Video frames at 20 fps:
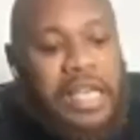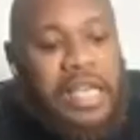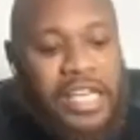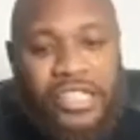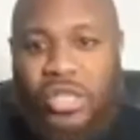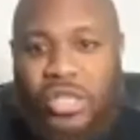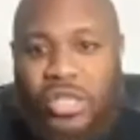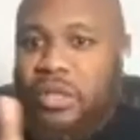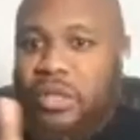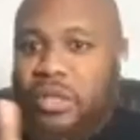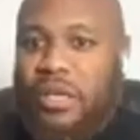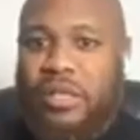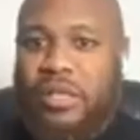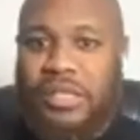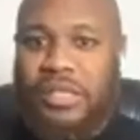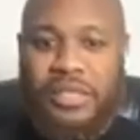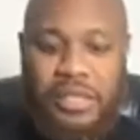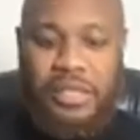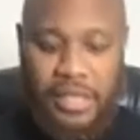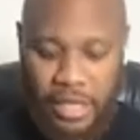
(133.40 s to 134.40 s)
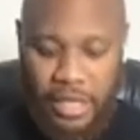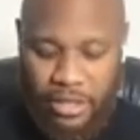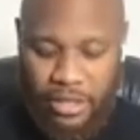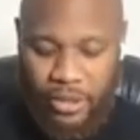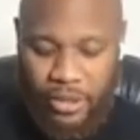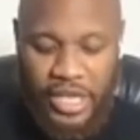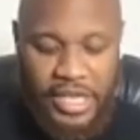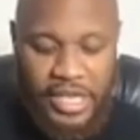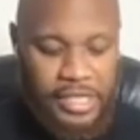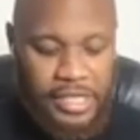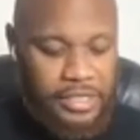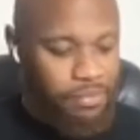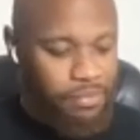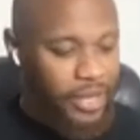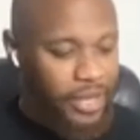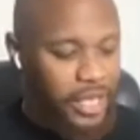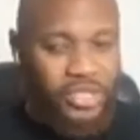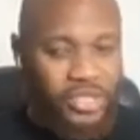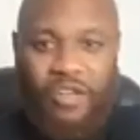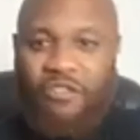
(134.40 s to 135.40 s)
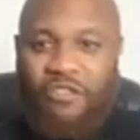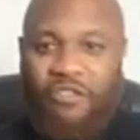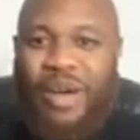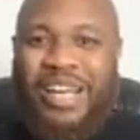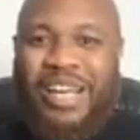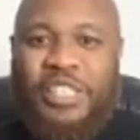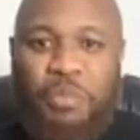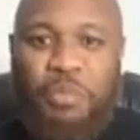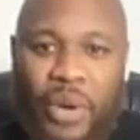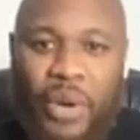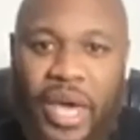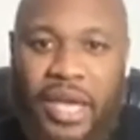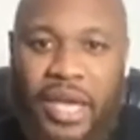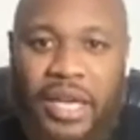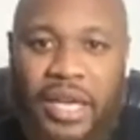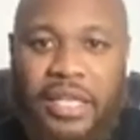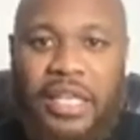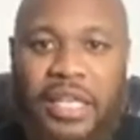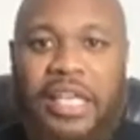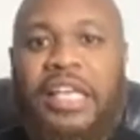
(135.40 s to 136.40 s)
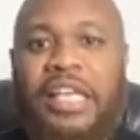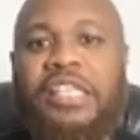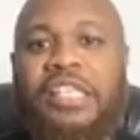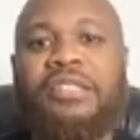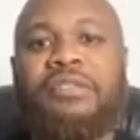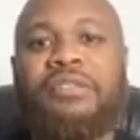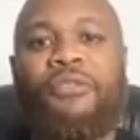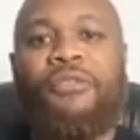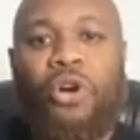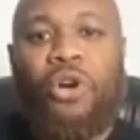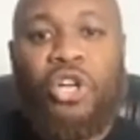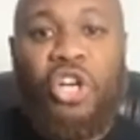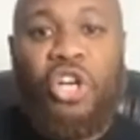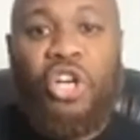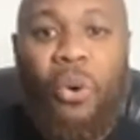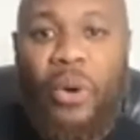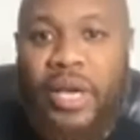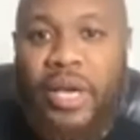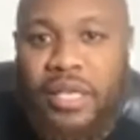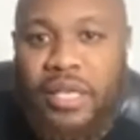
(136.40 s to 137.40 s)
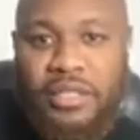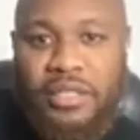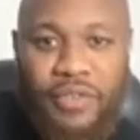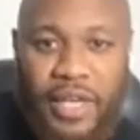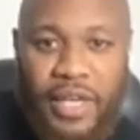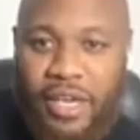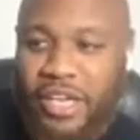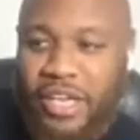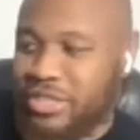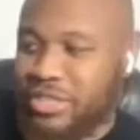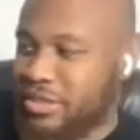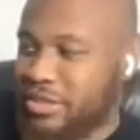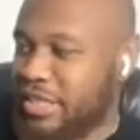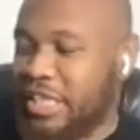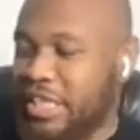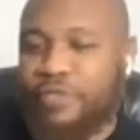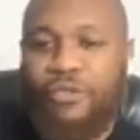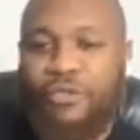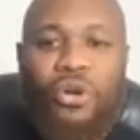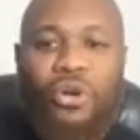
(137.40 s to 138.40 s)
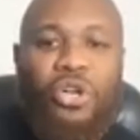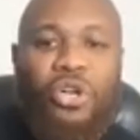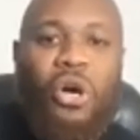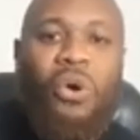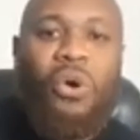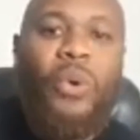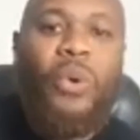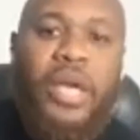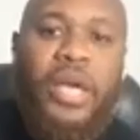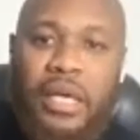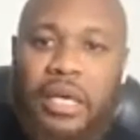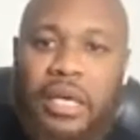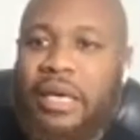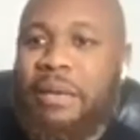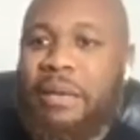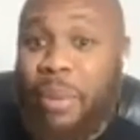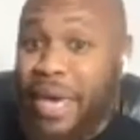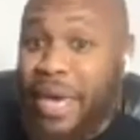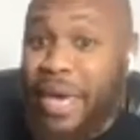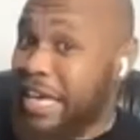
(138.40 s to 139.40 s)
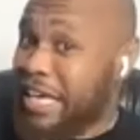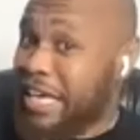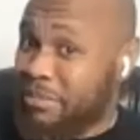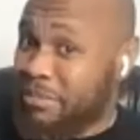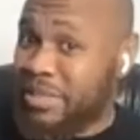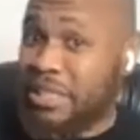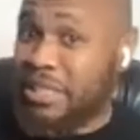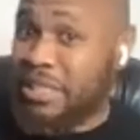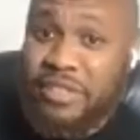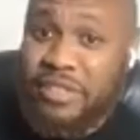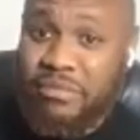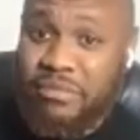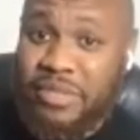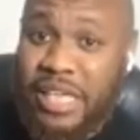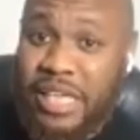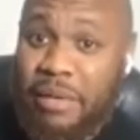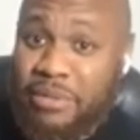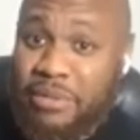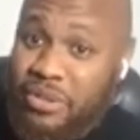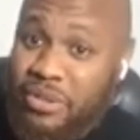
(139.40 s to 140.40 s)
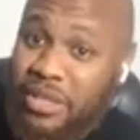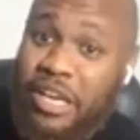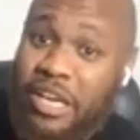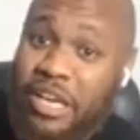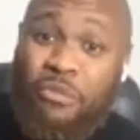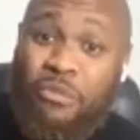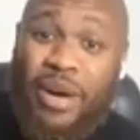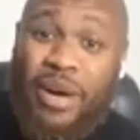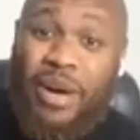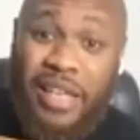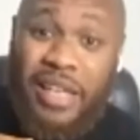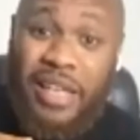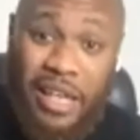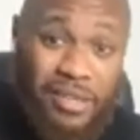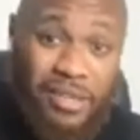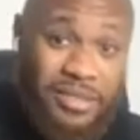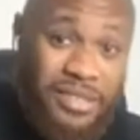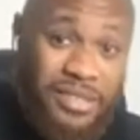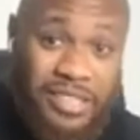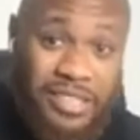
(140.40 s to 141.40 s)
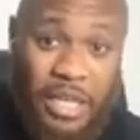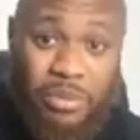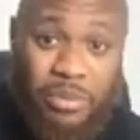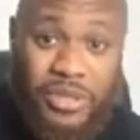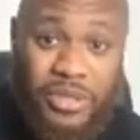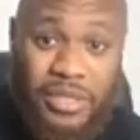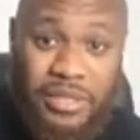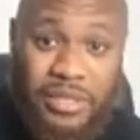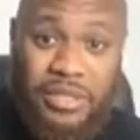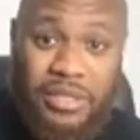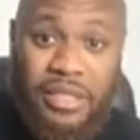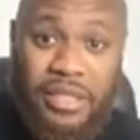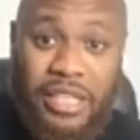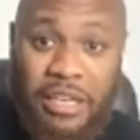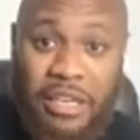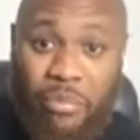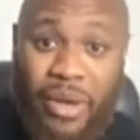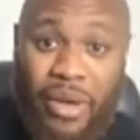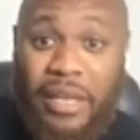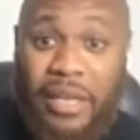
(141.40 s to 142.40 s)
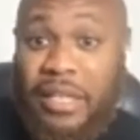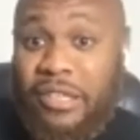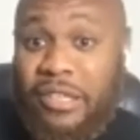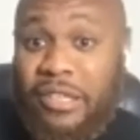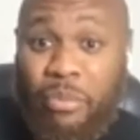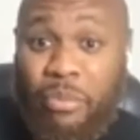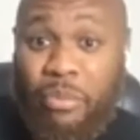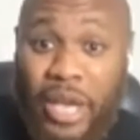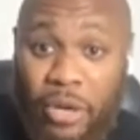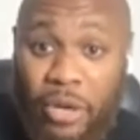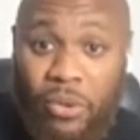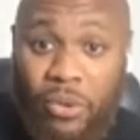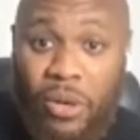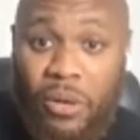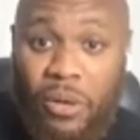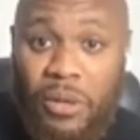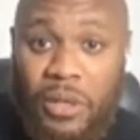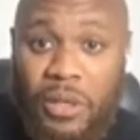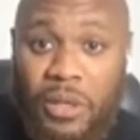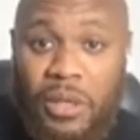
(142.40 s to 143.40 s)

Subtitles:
He's holding all this together. He's making sure everybody's paid. He's foregoing his vacations. He's foregoing paying himself sometimes so that everybody else is able to get paid and quit payroll.